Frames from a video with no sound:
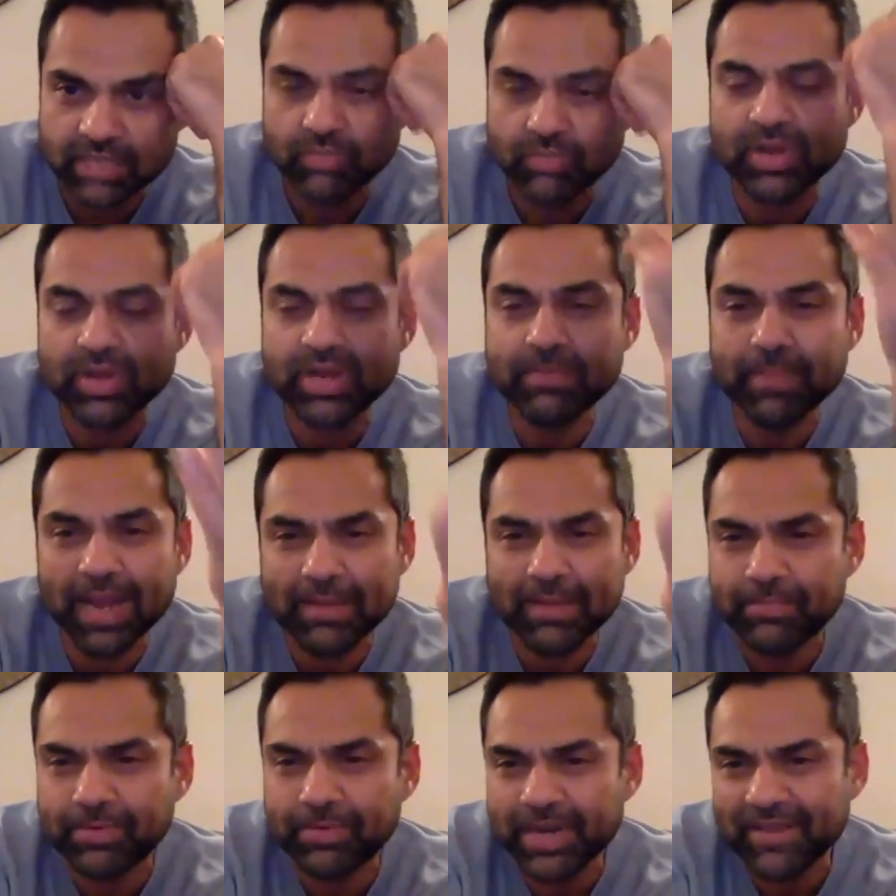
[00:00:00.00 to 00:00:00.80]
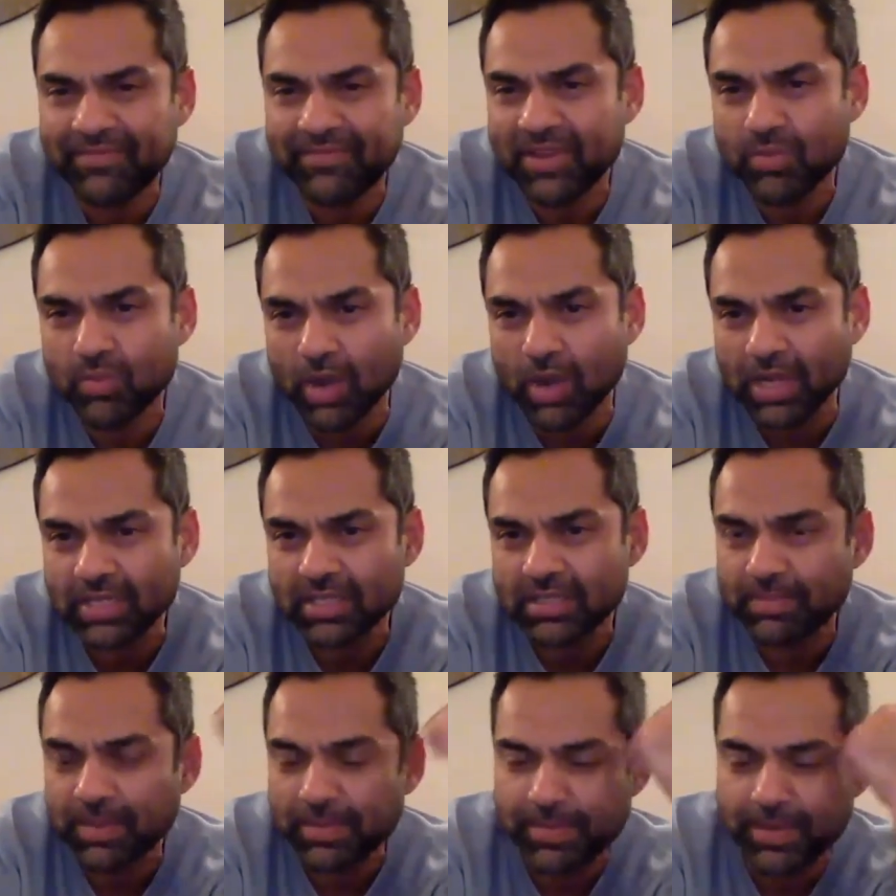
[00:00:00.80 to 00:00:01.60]
We'd met briefly
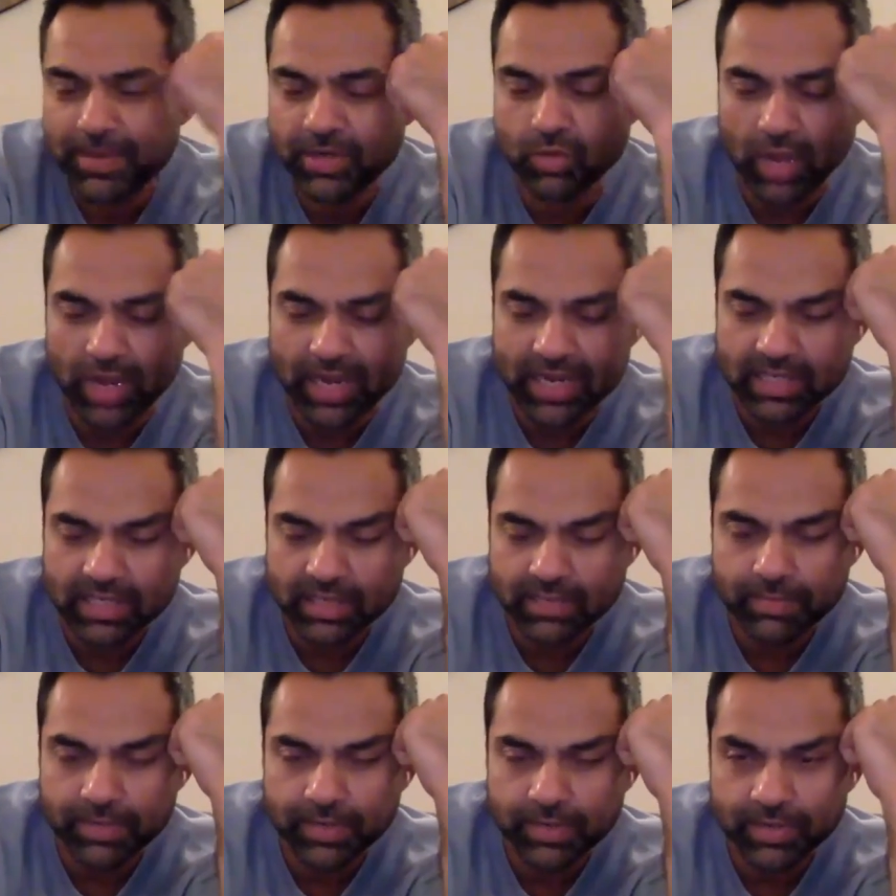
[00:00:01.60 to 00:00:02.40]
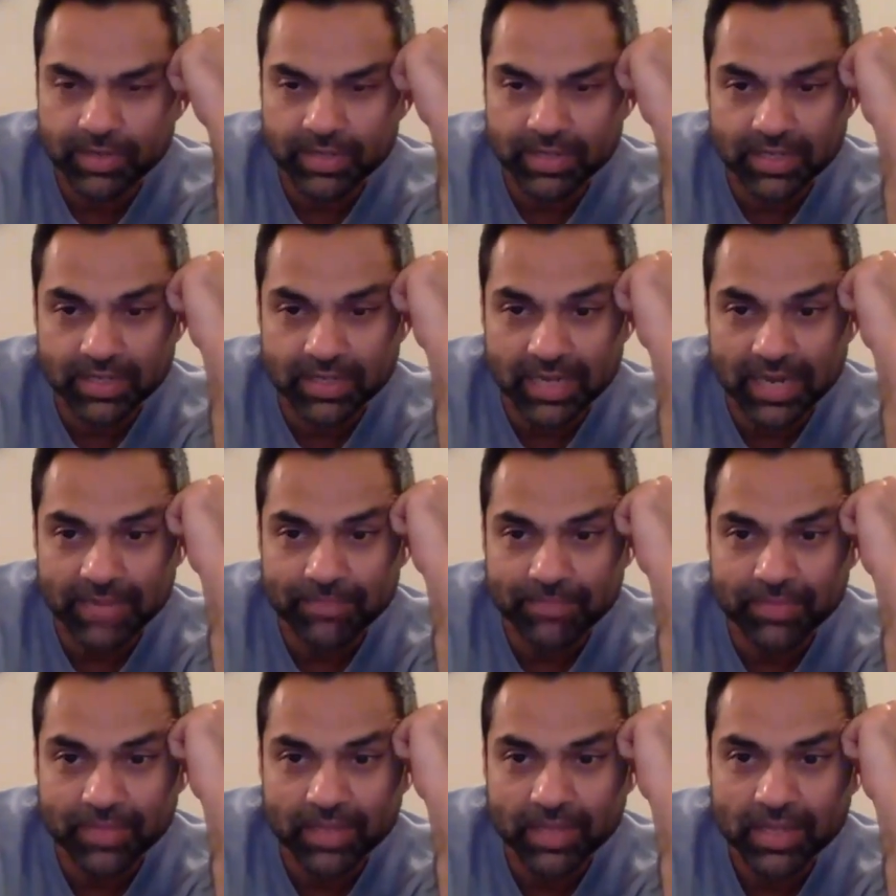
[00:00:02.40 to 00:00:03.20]
once, maybe twice in between the
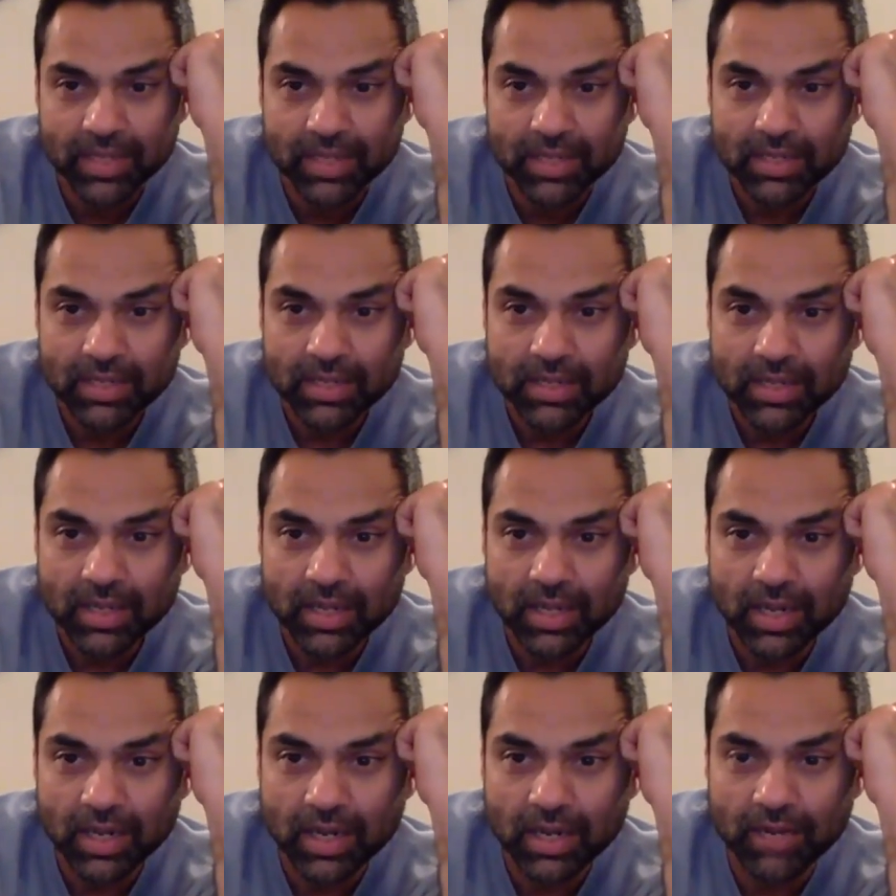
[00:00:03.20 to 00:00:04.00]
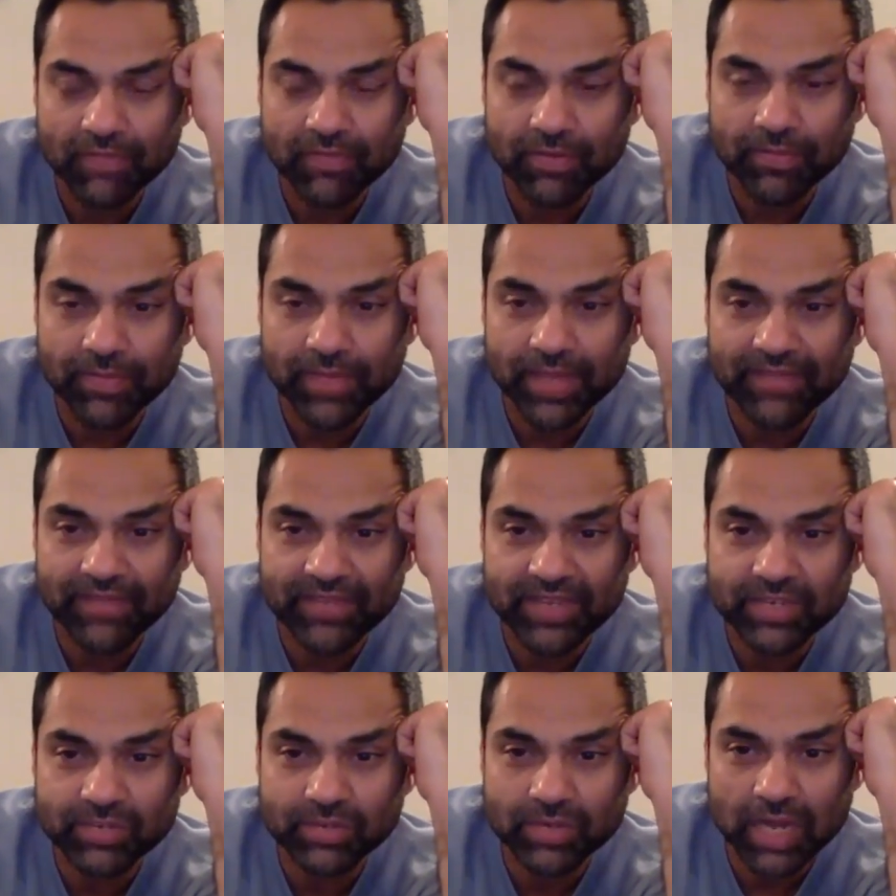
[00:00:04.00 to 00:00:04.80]
time from the
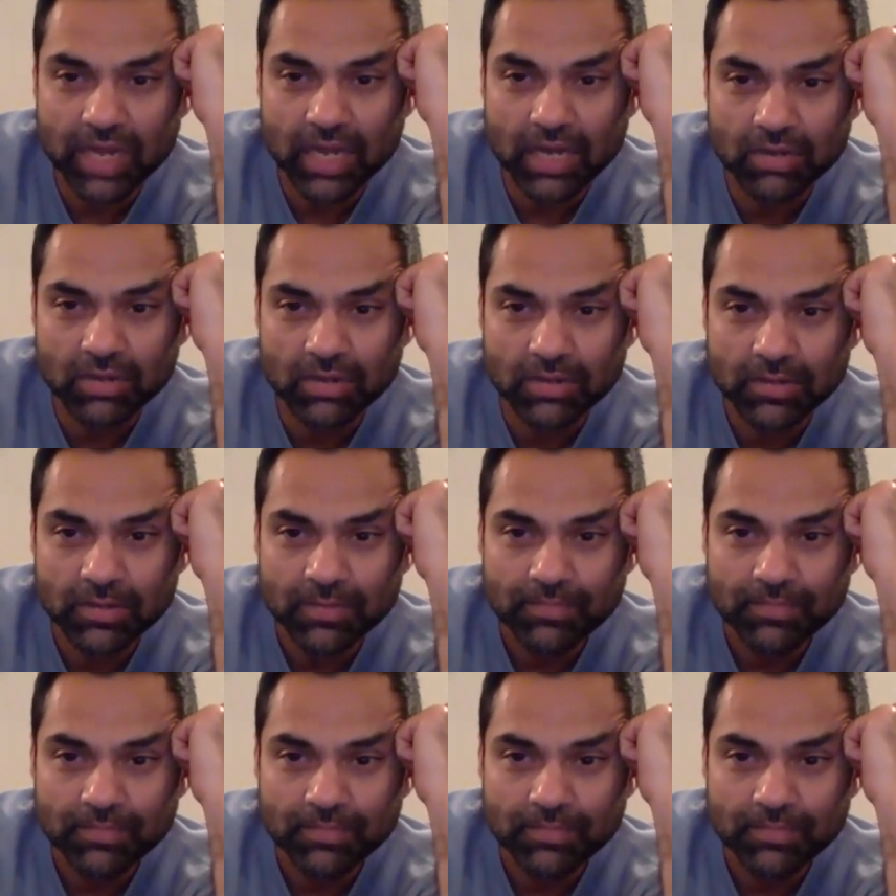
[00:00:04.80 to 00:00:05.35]
FD to now.